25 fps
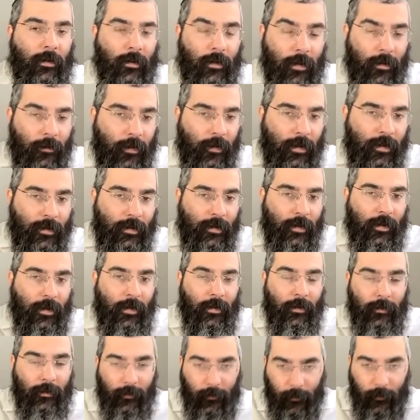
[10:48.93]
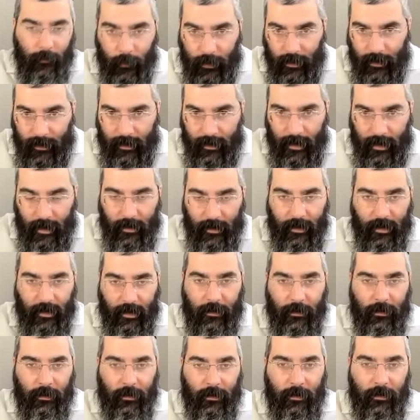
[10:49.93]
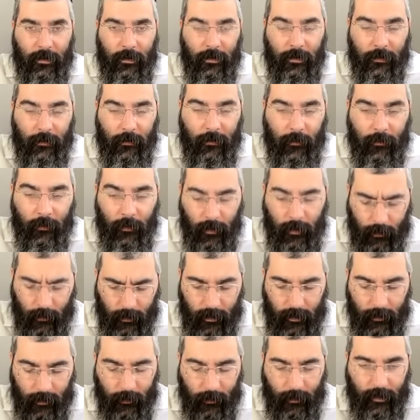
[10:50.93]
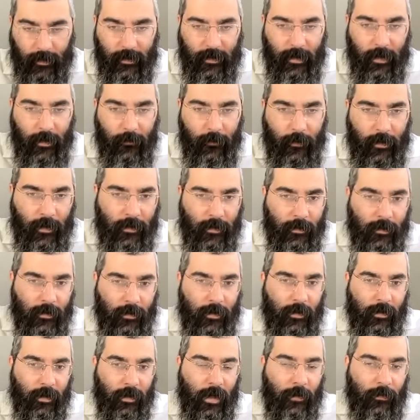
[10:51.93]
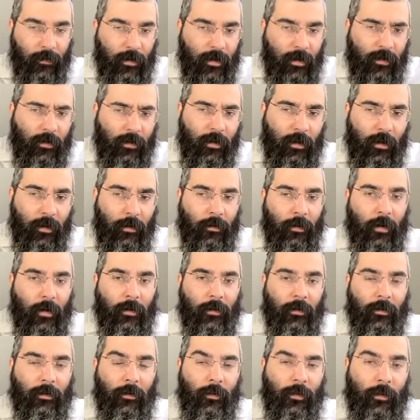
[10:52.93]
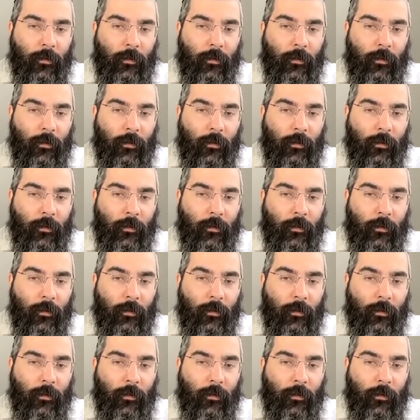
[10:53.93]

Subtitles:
My Arizal would say tikkun, would say vidui, even if anything wrong.